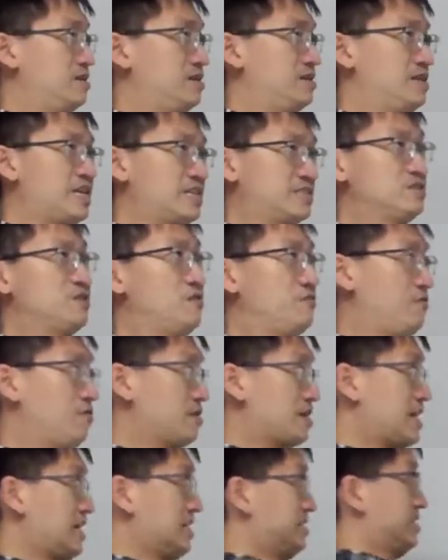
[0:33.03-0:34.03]
let's not
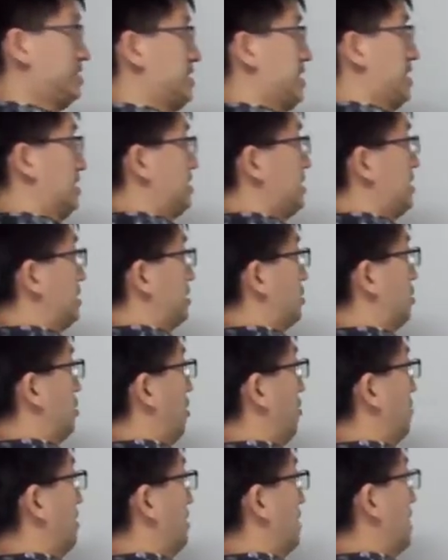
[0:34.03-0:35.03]
forget that each
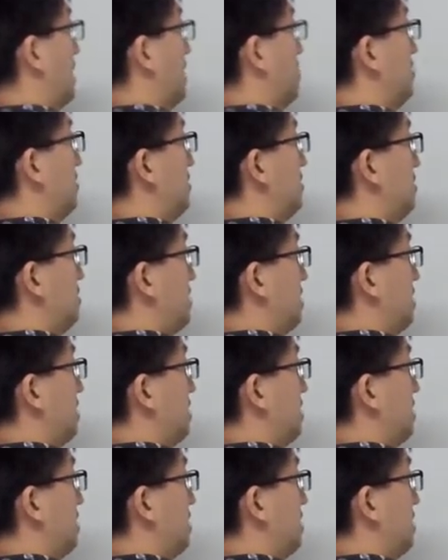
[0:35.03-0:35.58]
of the carbon